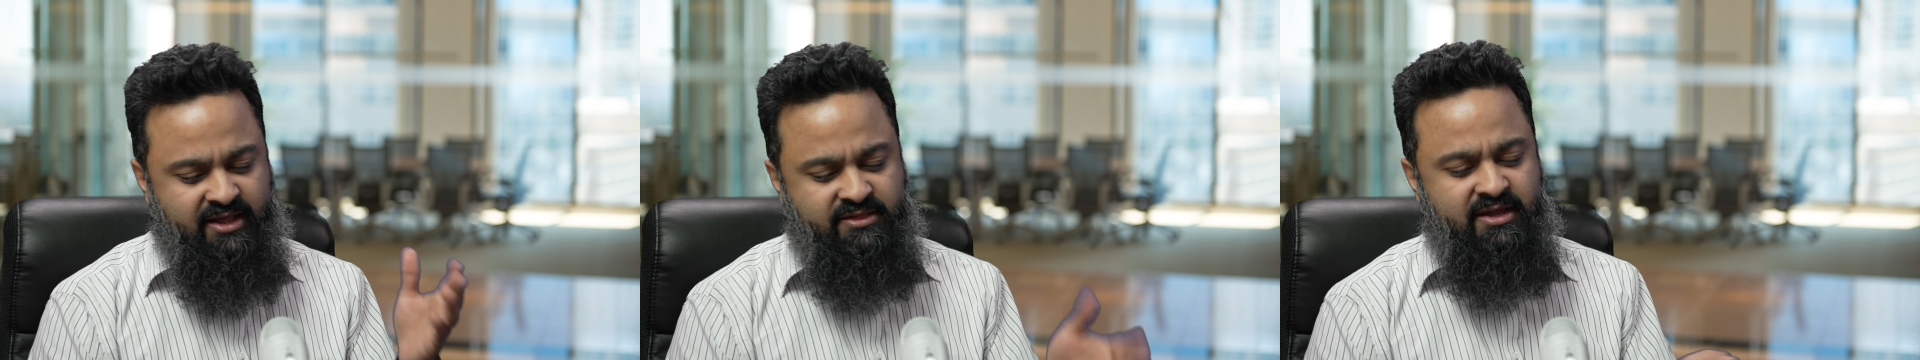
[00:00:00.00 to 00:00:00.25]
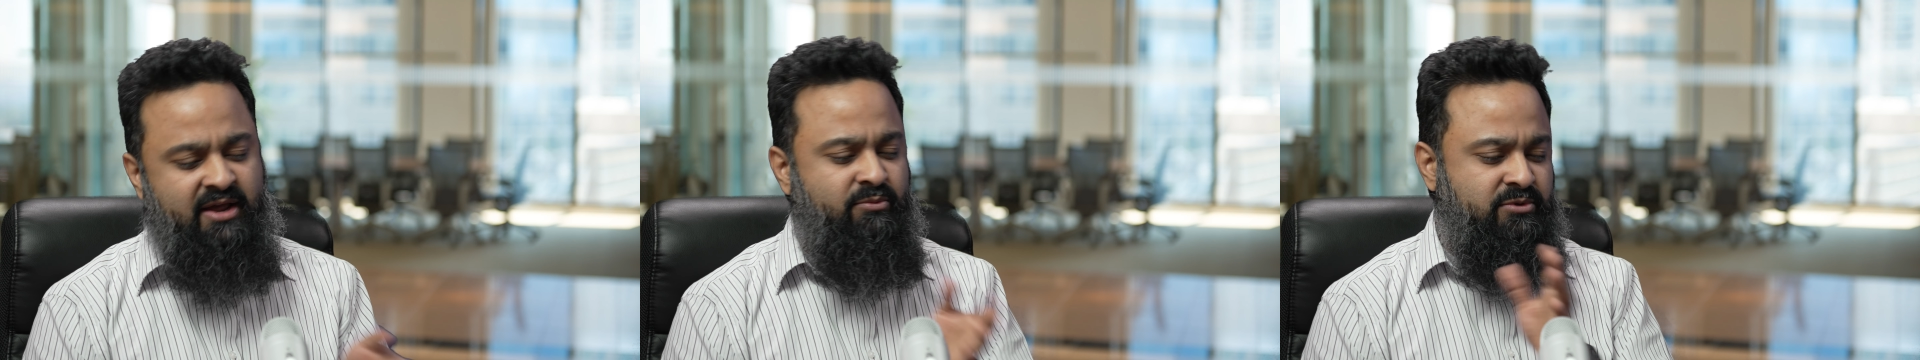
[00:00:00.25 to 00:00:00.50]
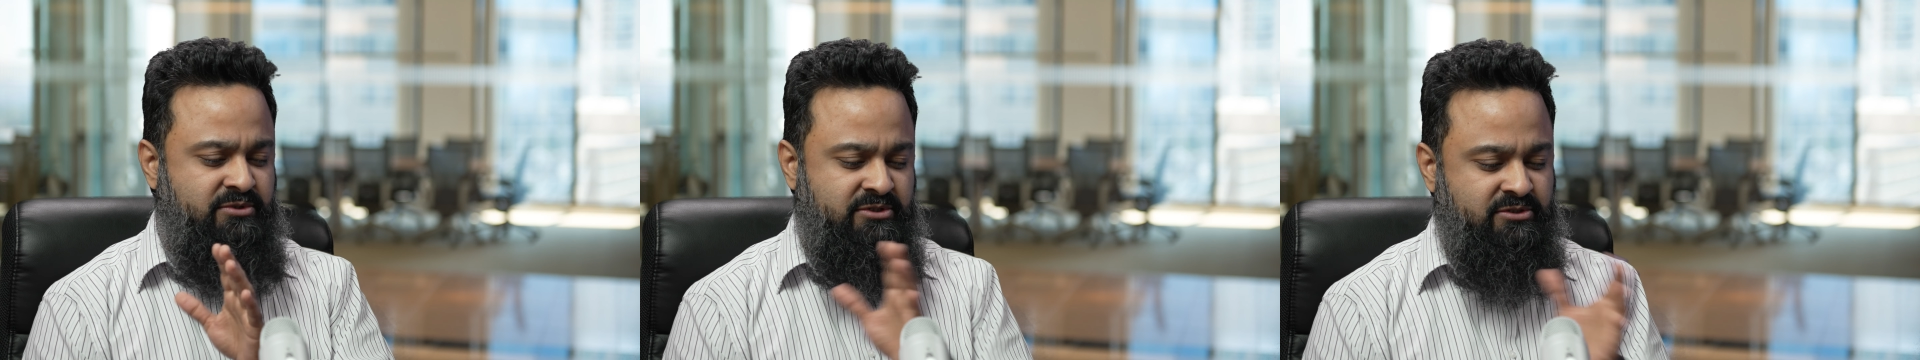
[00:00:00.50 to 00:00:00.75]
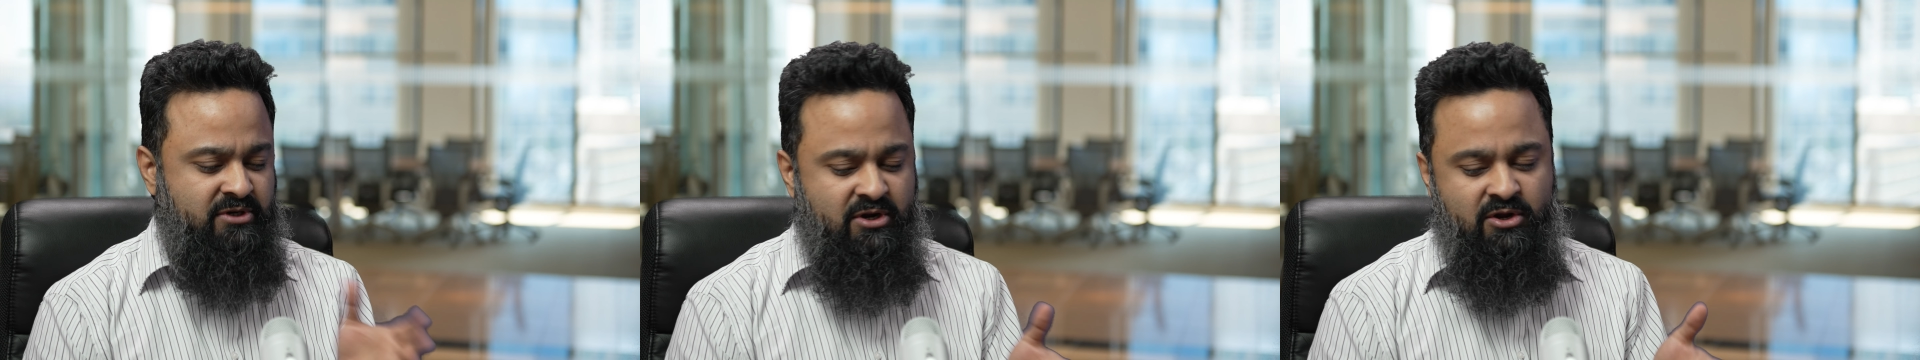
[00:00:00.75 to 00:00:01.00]
And then I would
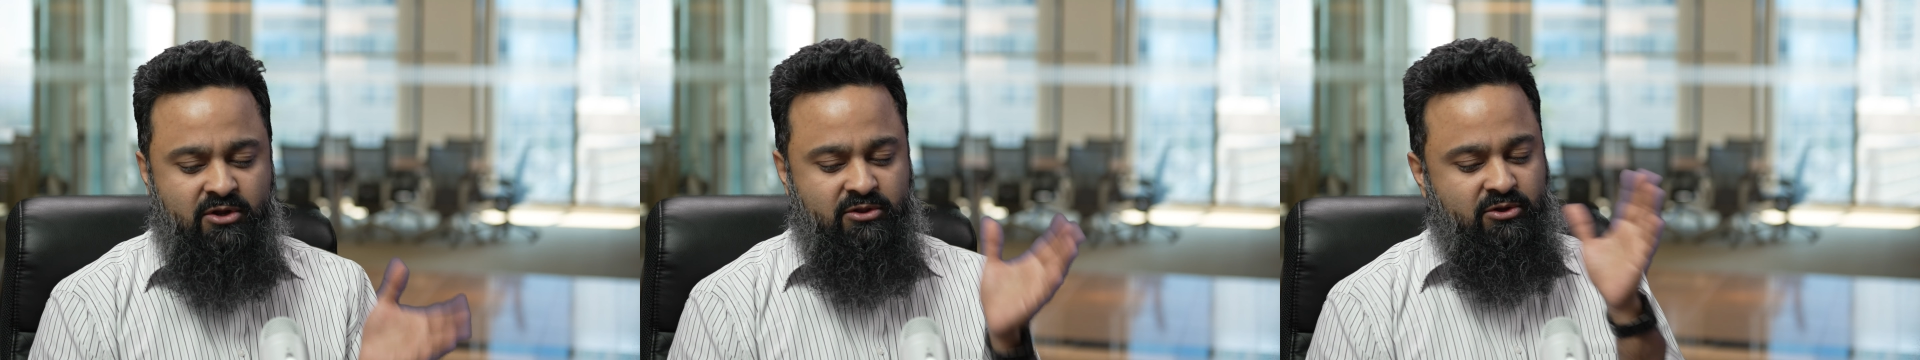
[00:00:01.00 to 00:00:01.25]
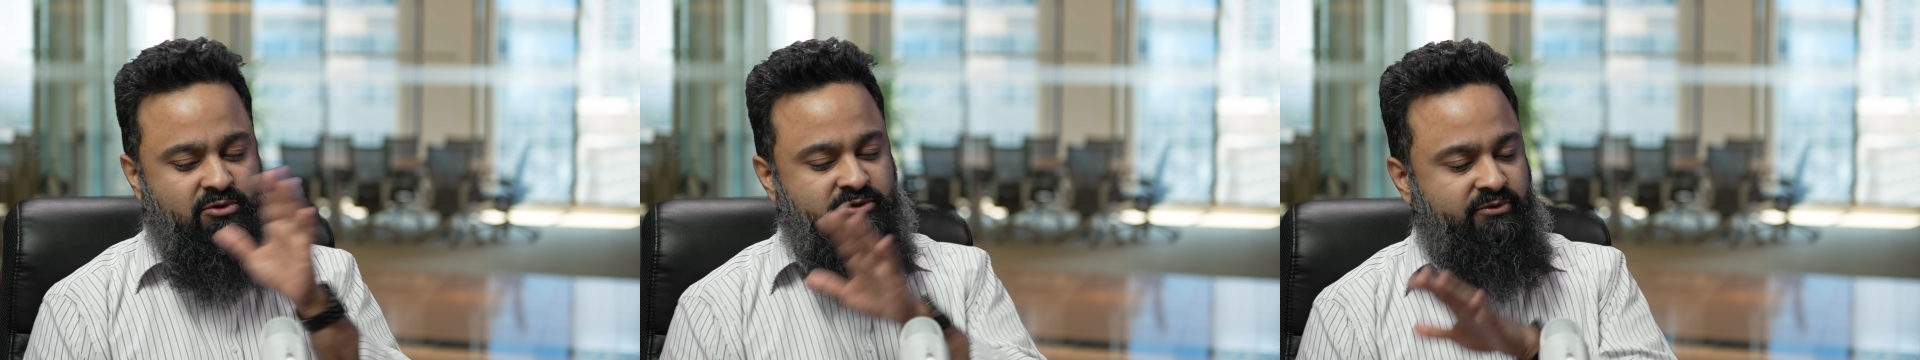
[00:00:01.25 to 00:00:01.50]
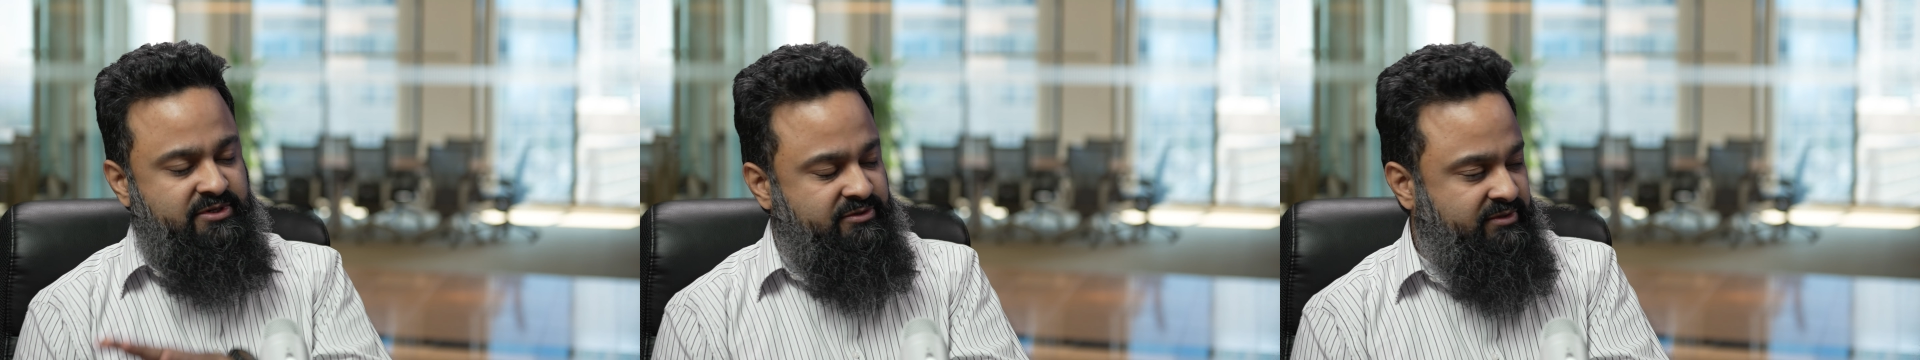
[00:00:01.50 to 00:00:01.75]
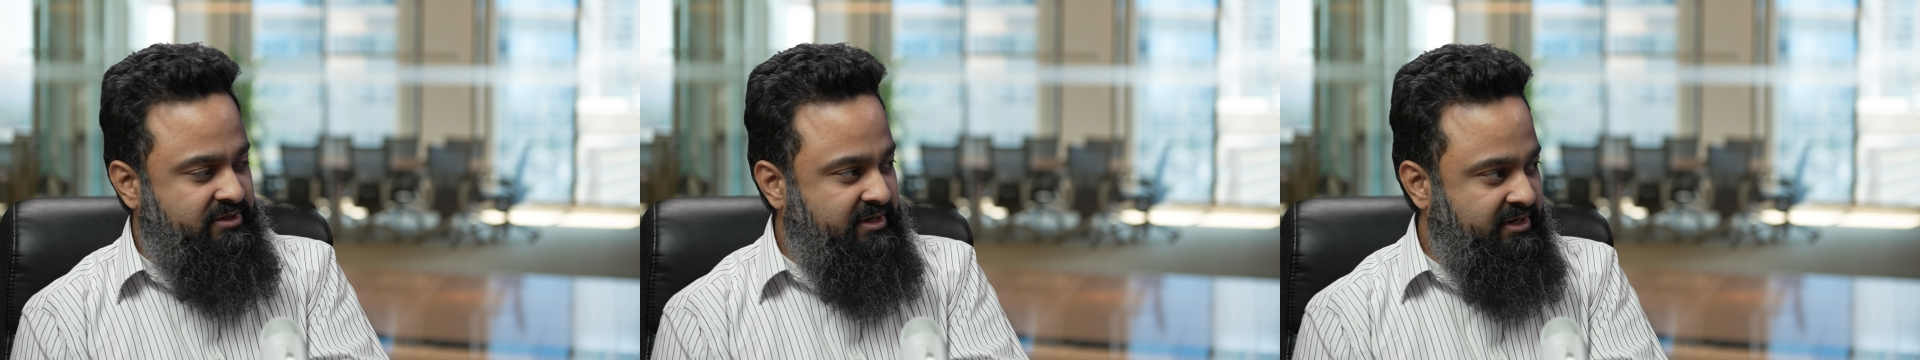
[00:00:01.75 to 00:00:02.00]
just load the rest of
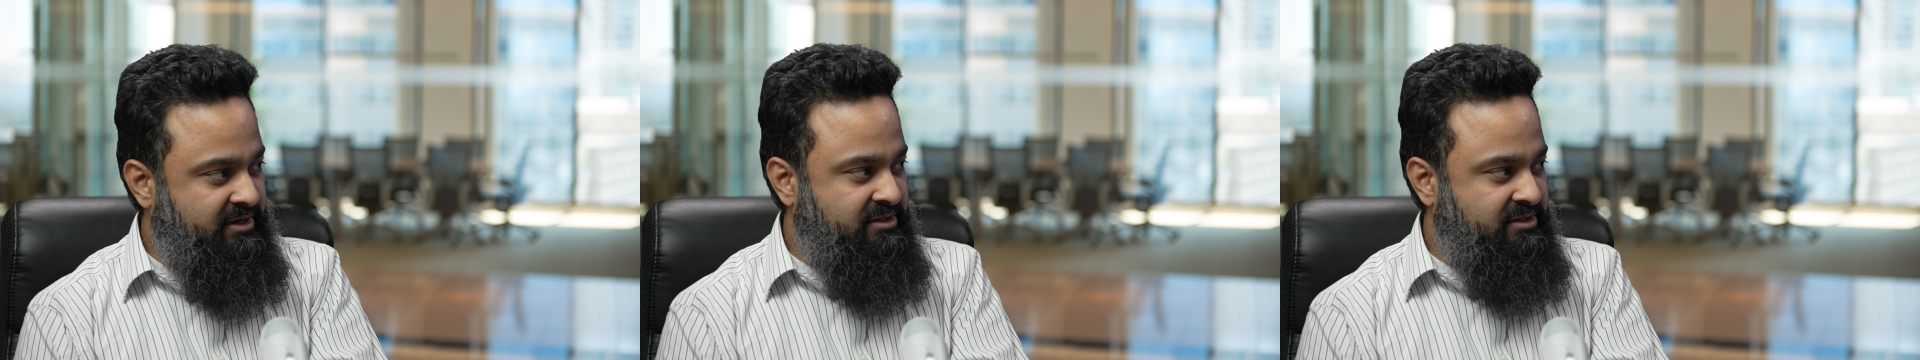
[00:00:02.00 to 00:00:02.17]
the data